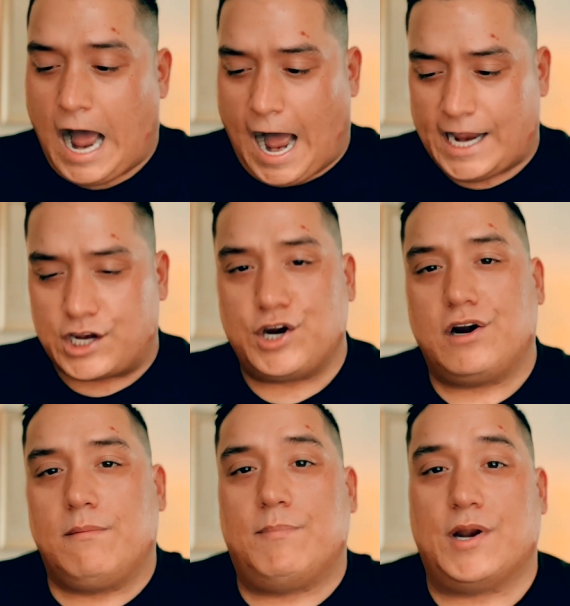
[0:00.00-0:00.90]
I could
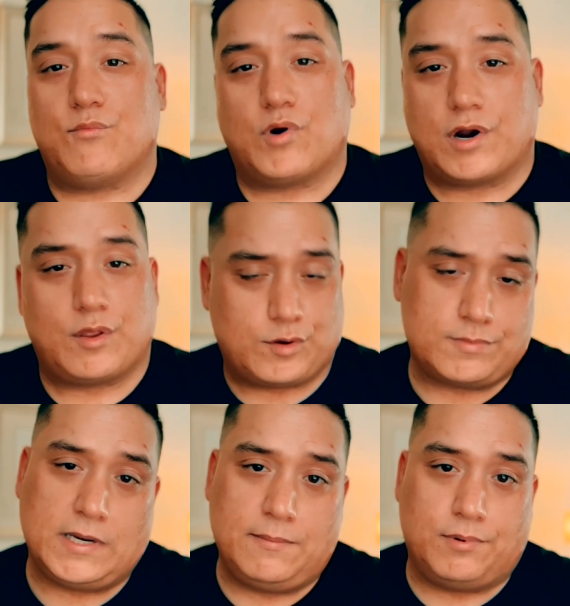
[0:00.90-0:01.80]
have been one of those
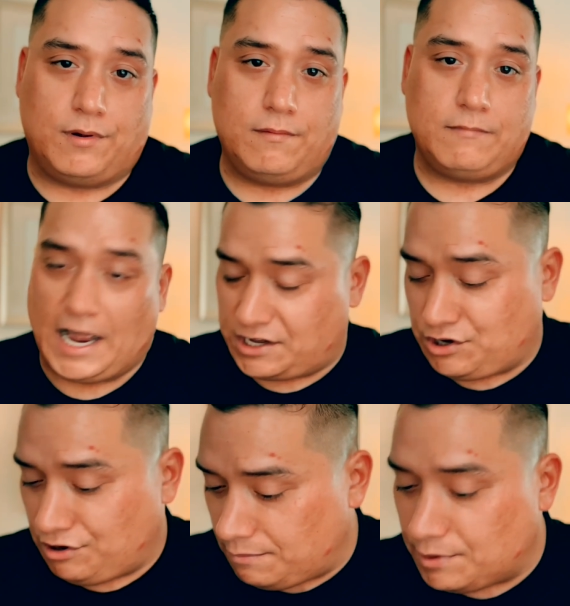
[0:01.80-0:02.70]
people. I
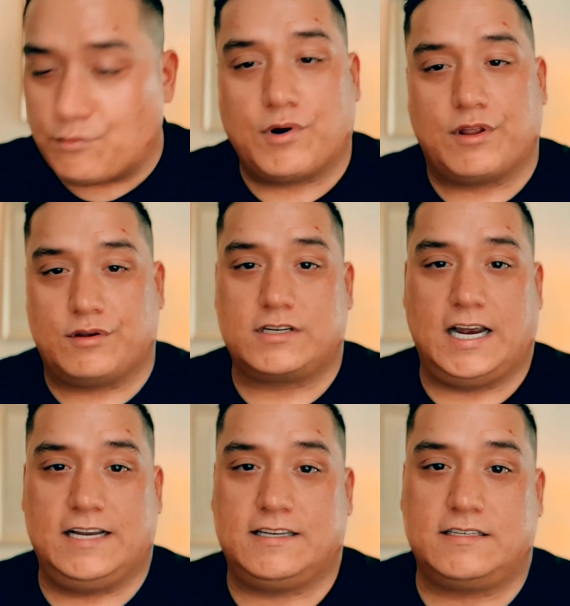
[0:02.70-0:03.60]
could have been one of those
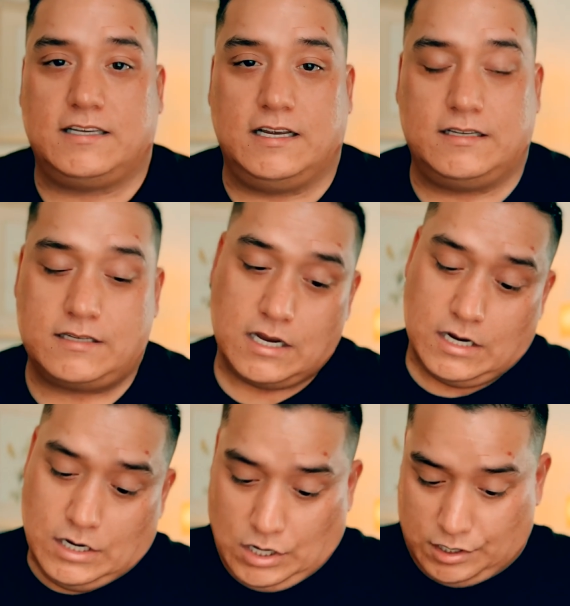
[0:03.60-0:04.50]
guys that says
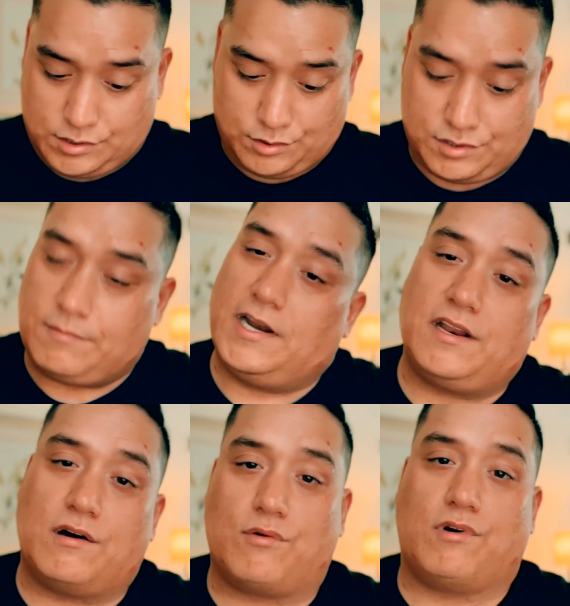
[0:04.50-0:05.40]
on social
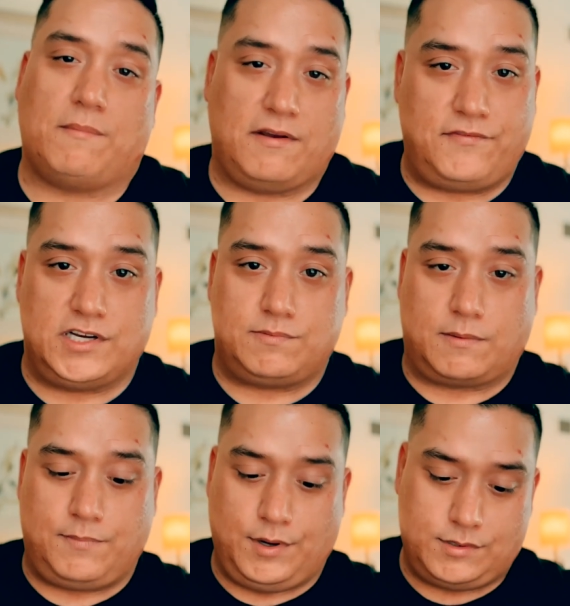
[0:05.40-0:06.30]
media or one of my
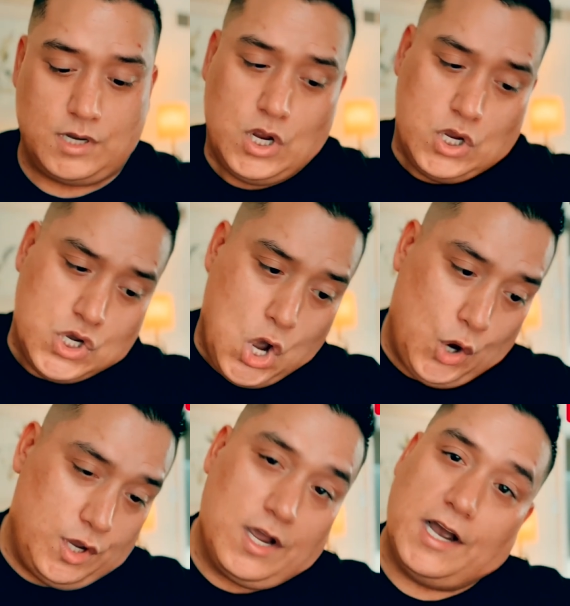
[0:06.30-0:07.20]
Facebook posts, oh,
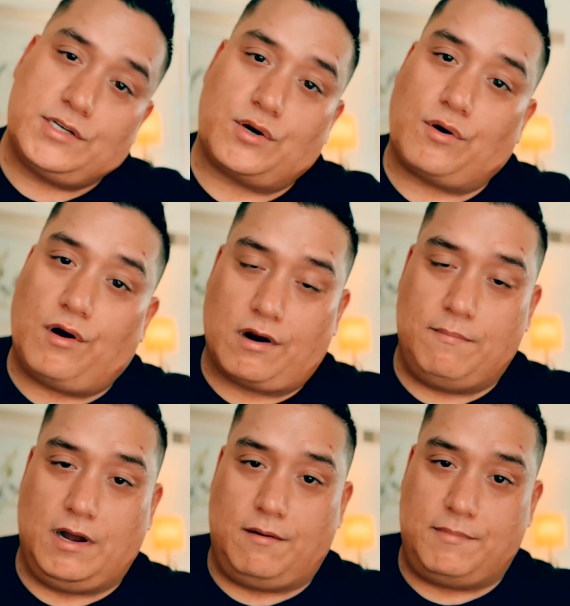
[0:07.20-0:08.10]
you guys are wrong
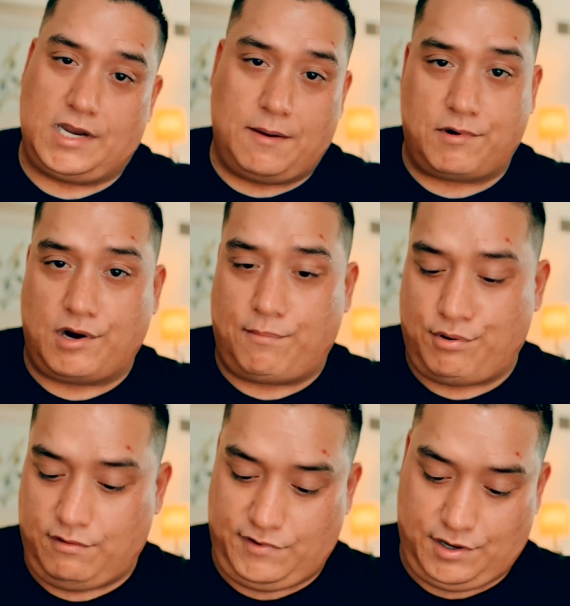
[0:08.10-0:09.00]
about me. I'm going to
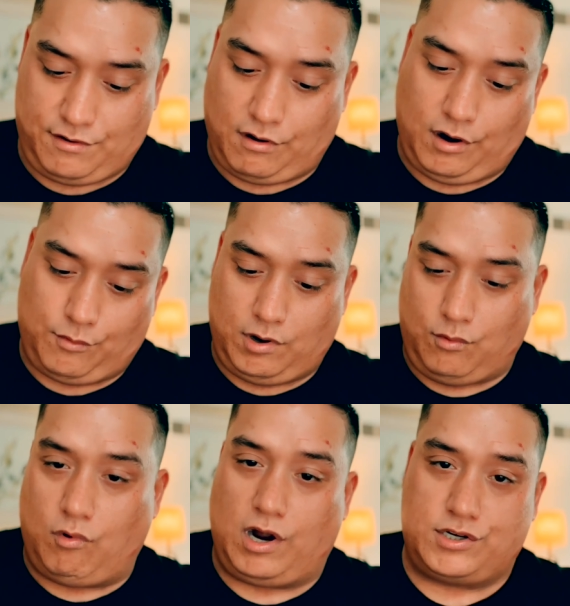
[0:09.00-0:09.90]
prove you wrong. Well,
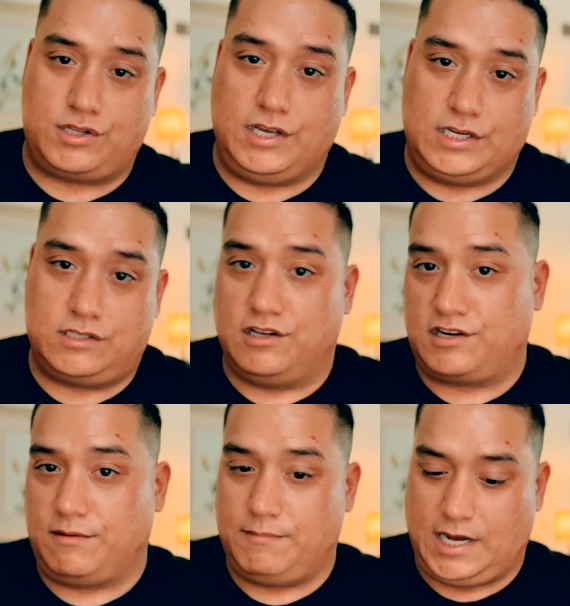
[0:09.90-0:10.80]
watch this.
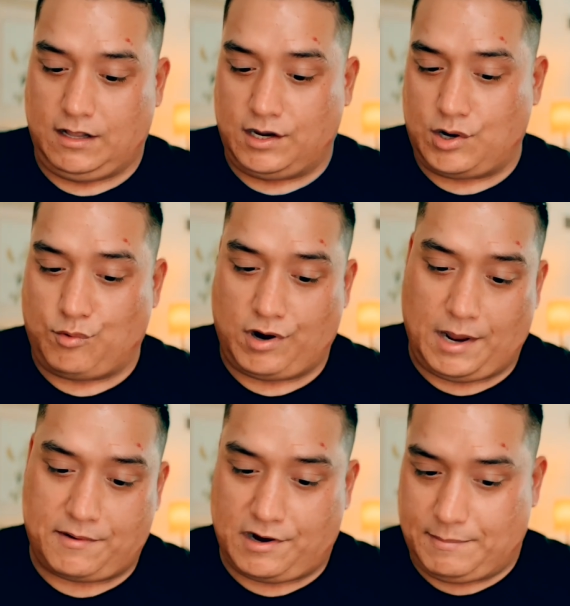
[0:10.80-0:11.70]
Look at me. Look at what
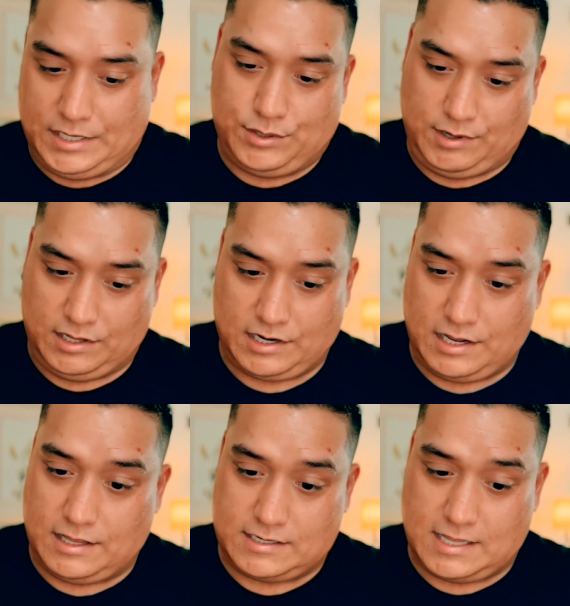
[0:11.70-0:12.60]
I'm going to be doing. Look
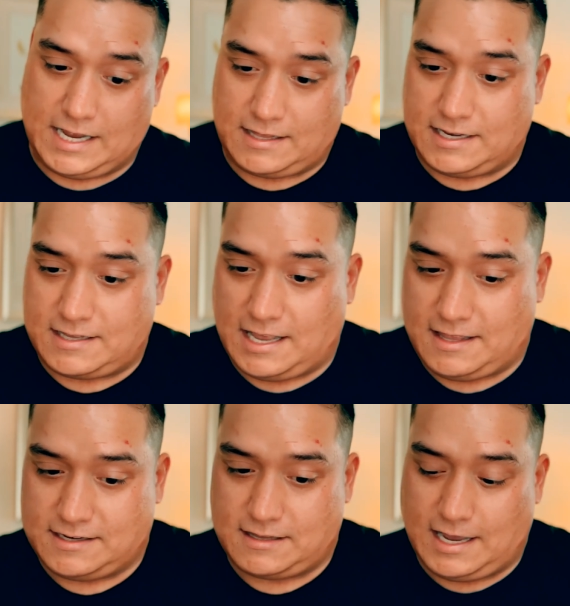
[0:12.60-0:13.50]
at this, that, this, that,
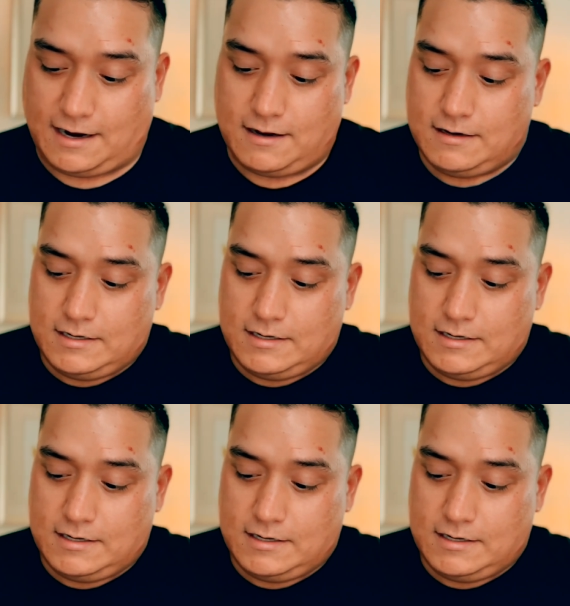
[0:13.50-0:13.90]
this, that.